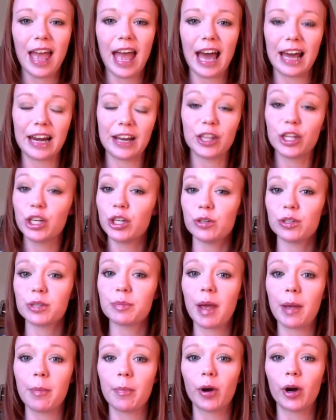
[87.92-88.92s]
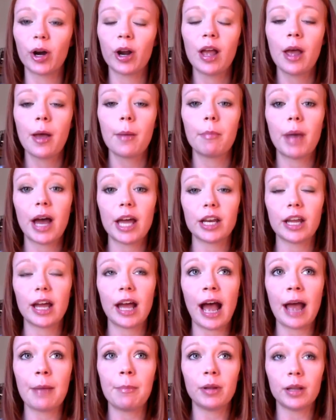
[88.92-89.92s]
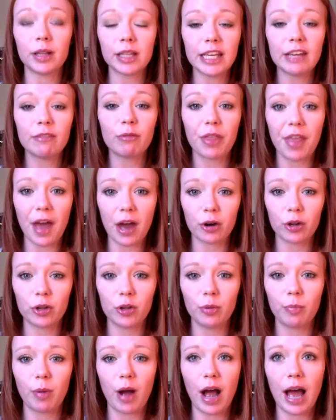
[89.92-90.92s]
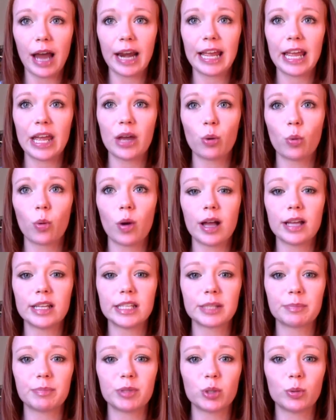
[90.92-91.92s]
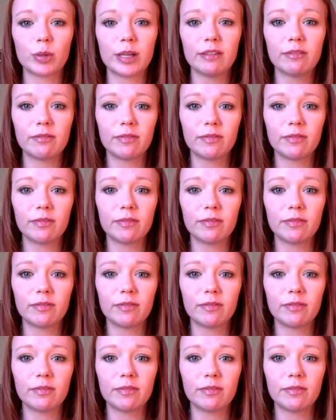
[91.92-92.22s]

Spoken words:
had in the newspaper, but I believe without a coupon it was between